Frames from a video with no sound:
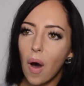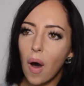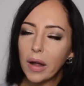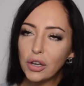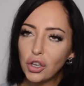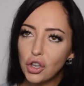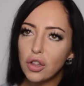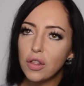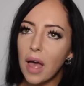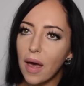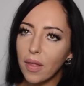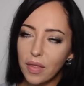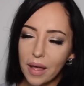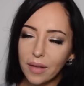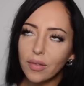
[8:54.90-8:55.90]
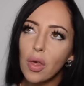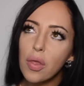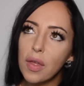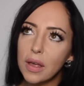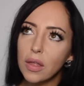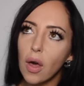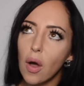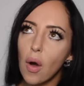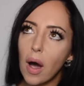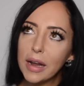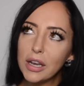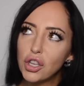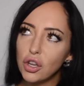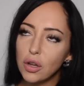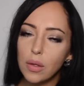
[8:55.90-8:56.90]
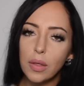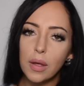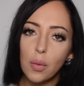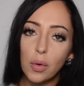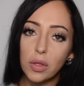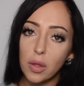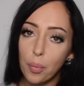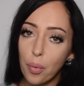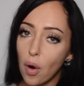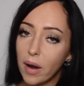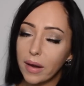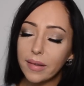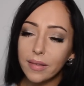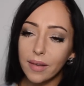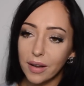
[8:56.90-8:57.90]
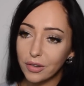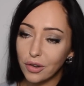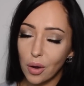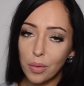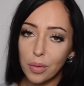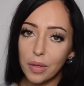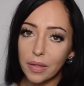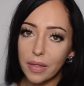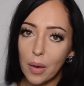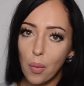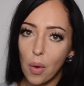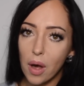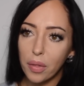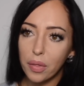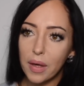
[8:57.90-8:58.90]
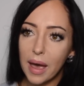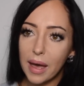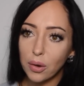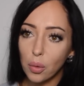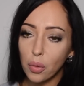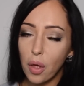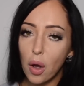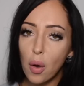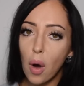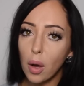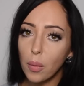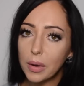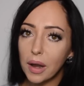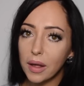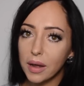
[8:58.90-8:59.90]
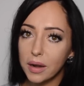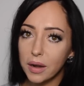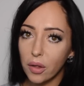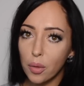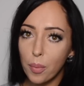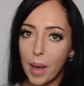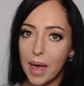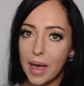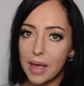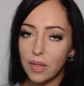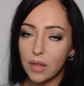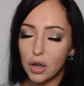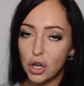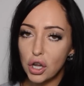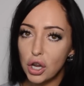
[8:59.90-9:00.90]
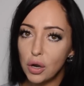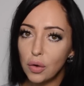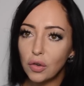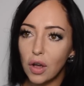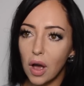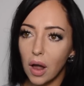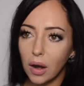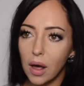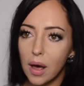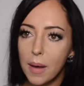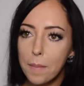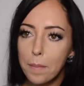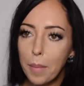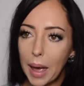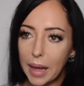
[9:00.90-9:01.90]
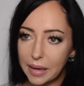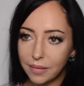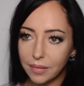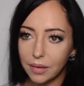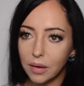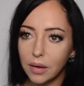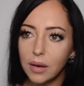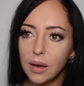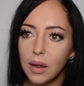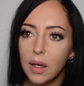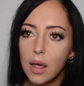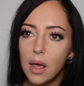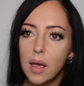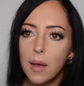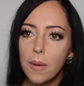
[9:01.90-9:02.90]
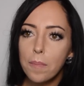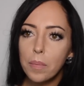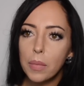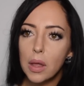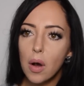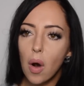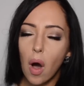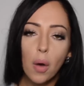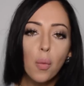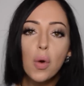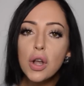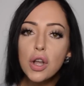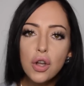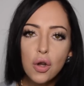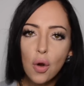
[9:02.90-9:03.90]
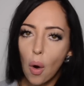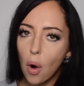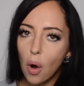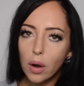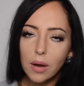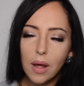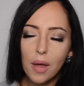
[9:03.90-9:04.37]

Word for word: I that, that's the thing though, I do think with the price, I don't think they're worth it. And although I would like another pair in the nude color, patent, I would not,